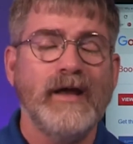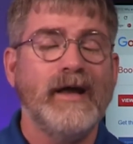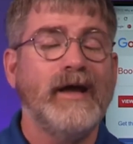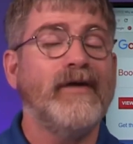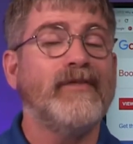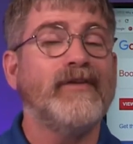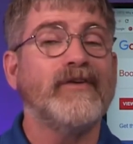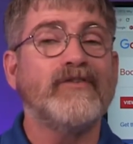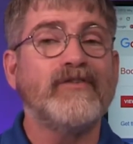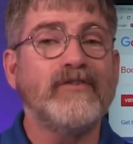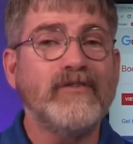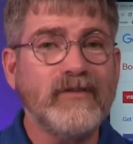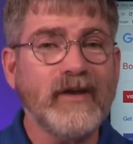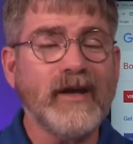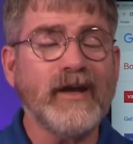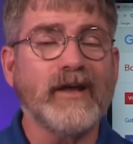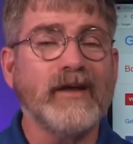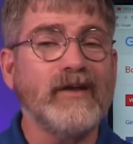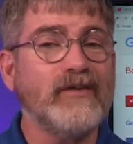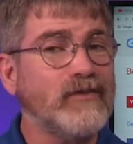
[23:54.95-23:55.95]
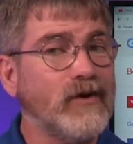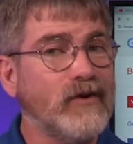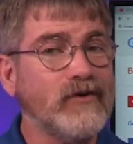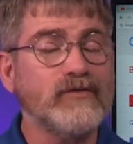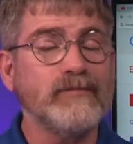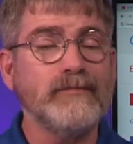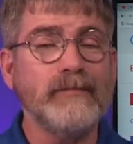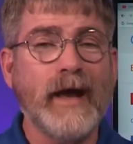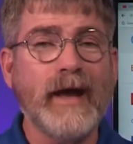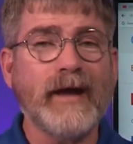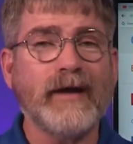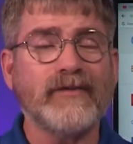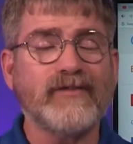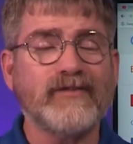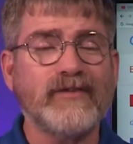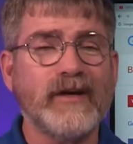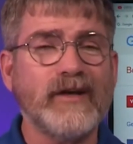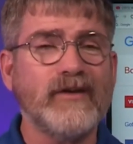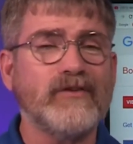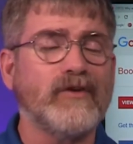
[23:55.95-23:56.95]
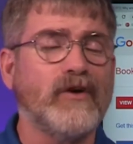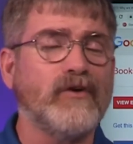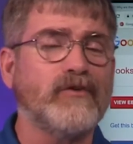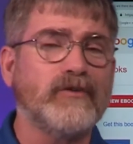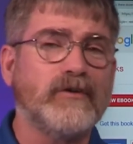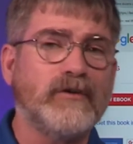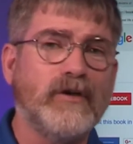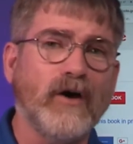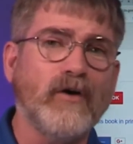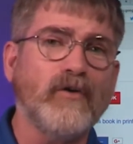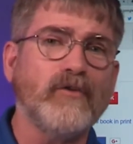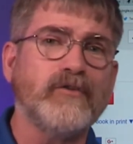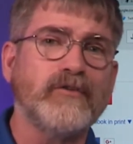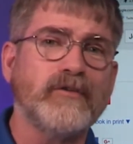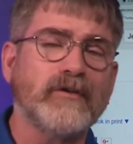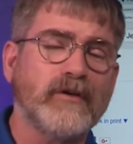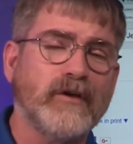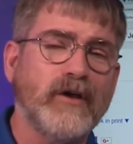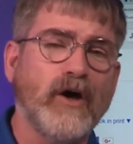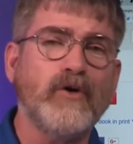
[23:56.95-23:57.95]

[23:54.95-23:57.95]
And the cities, those mega cities, those ghost